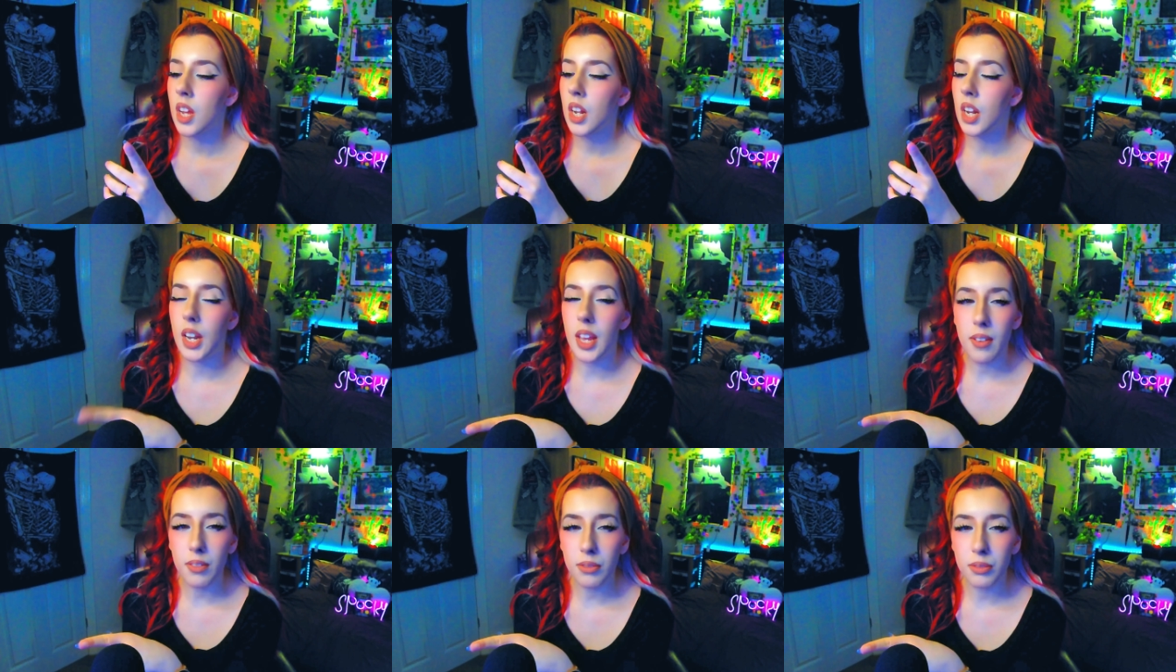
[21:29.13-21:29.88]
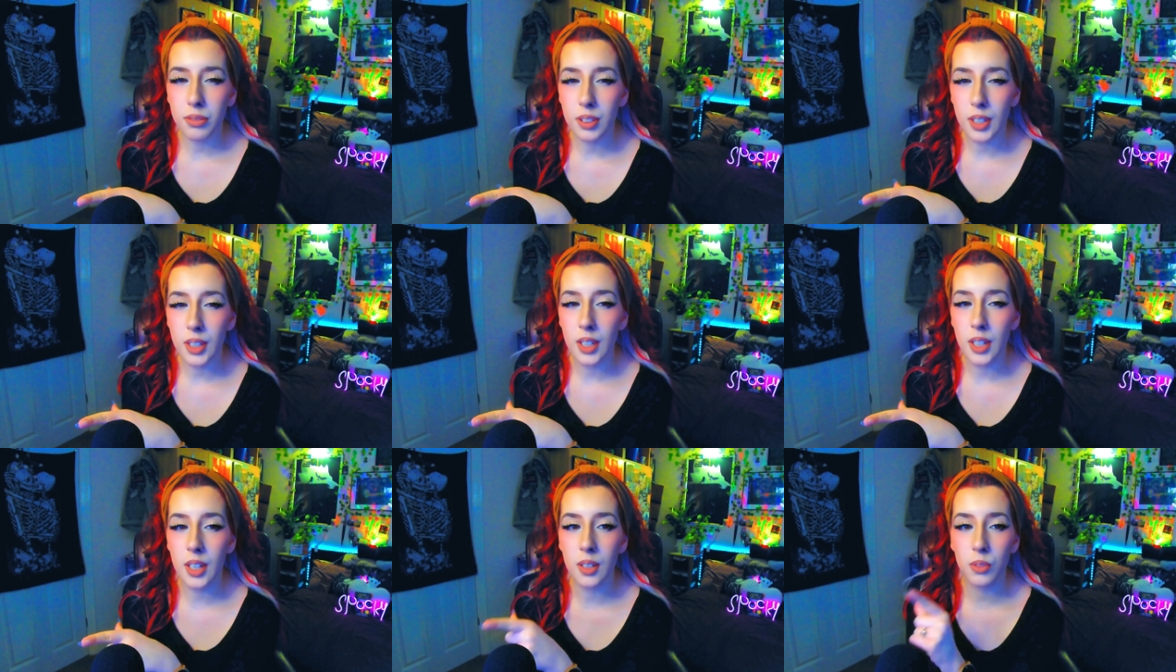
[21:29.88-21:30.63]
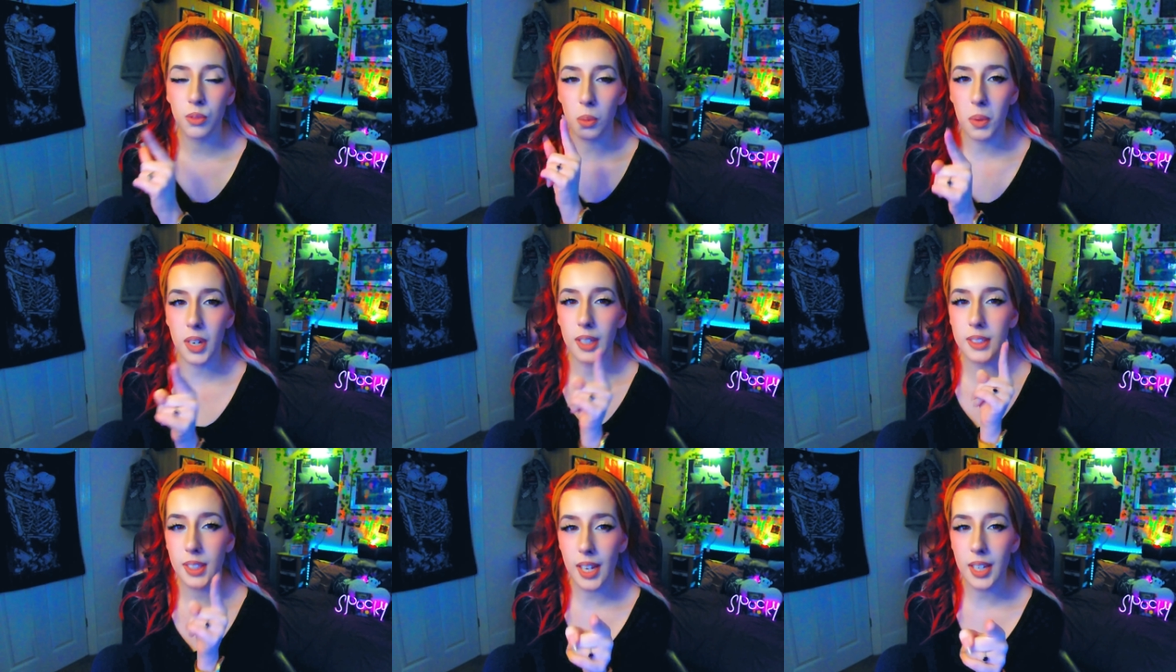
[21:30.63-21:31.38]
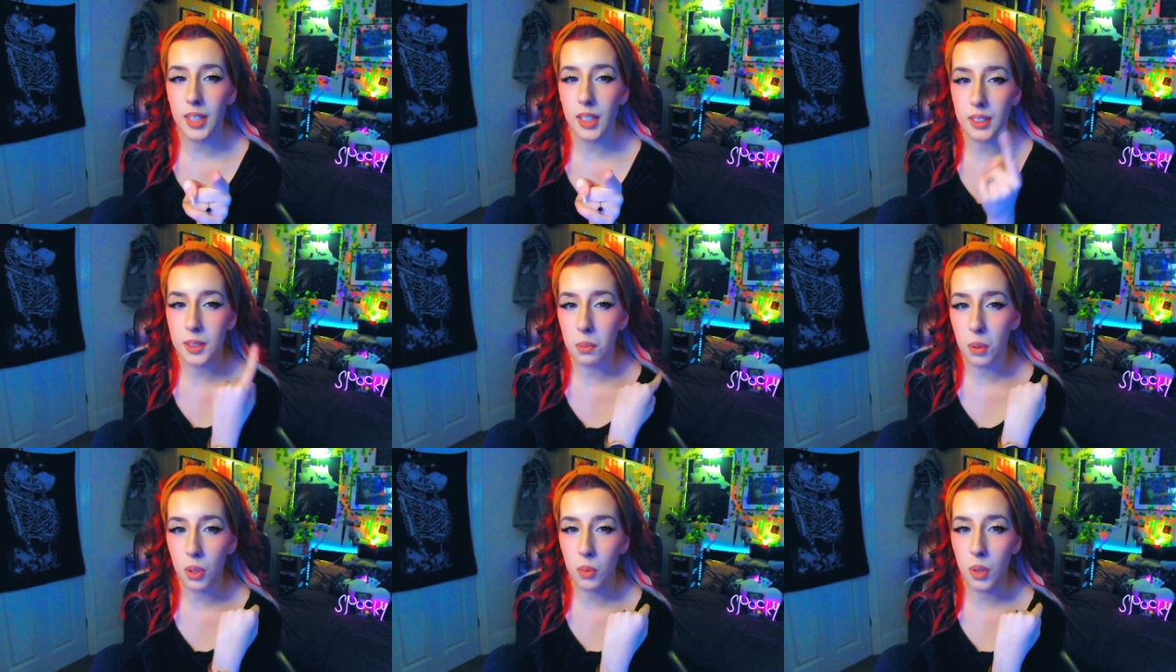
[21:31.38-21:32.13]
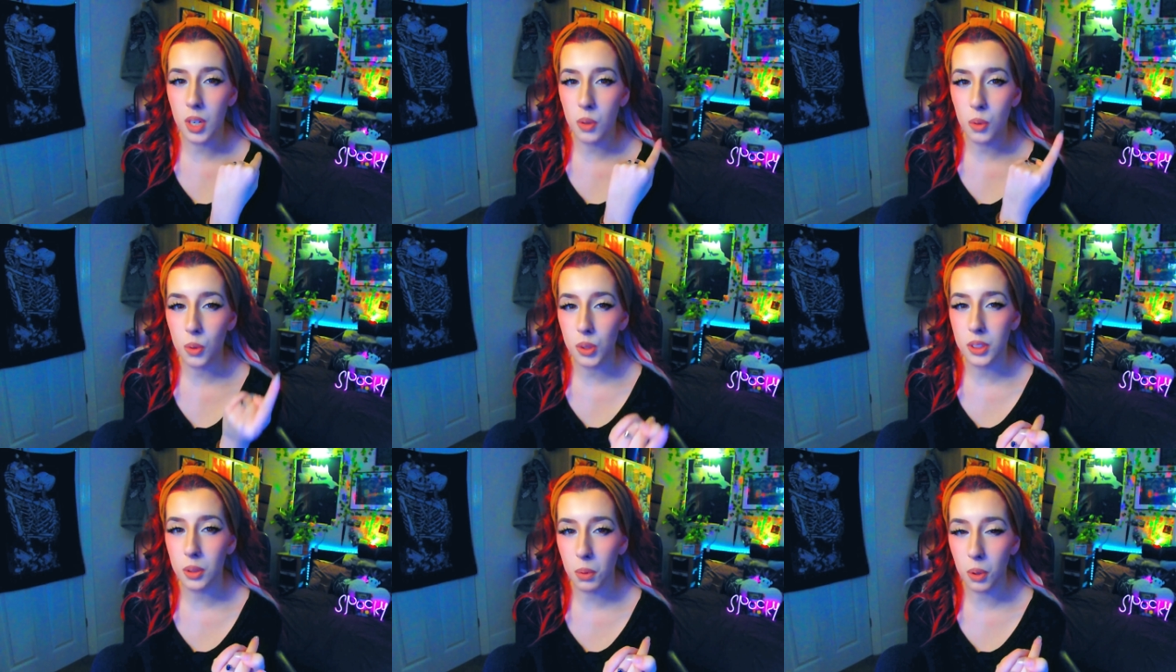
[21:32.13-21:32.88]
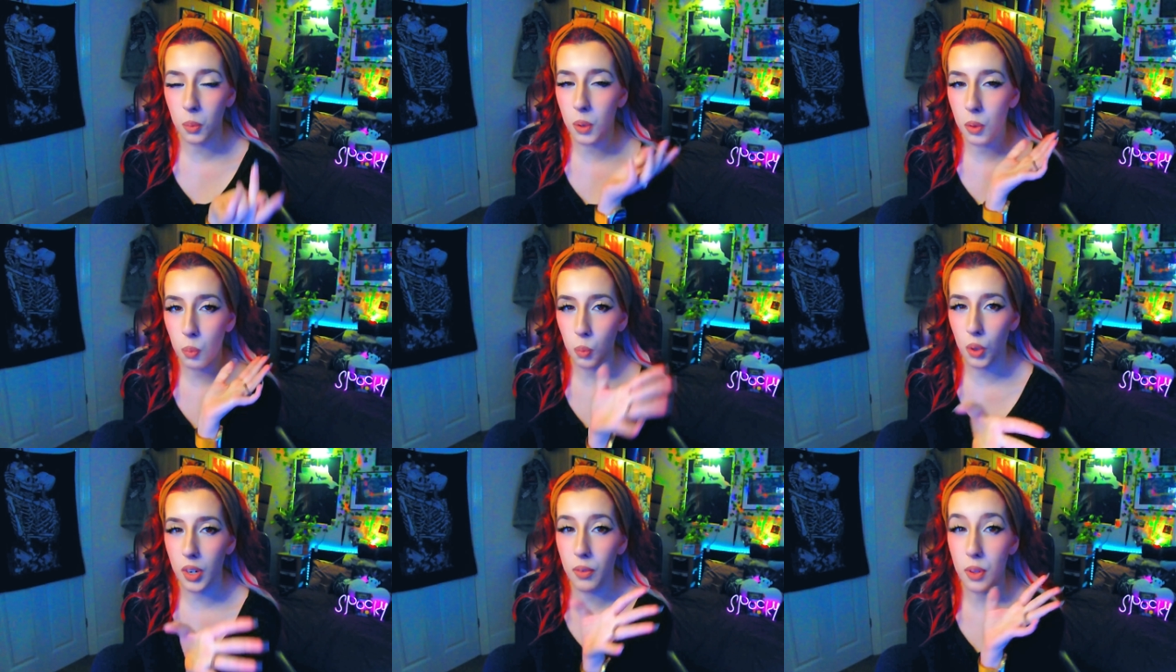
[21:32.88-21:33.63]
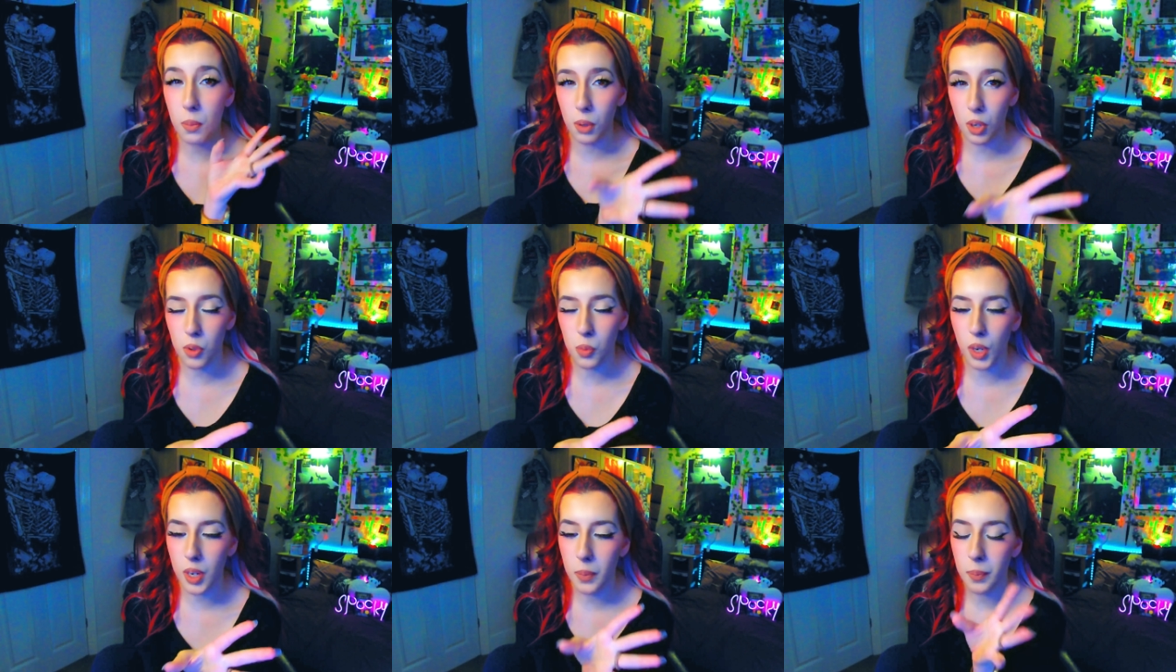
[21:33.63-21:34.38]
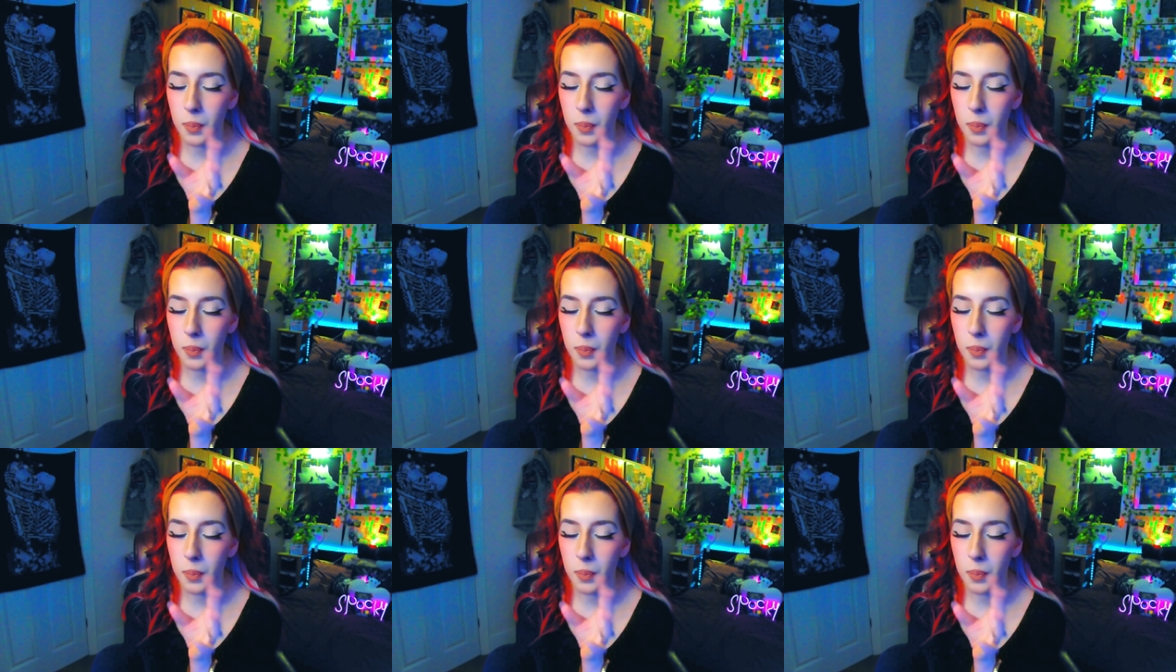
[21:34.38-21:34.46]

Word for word: Lev from Murder Psychics, the blonde one. Who is the blonde one? Whatever, the blonde one.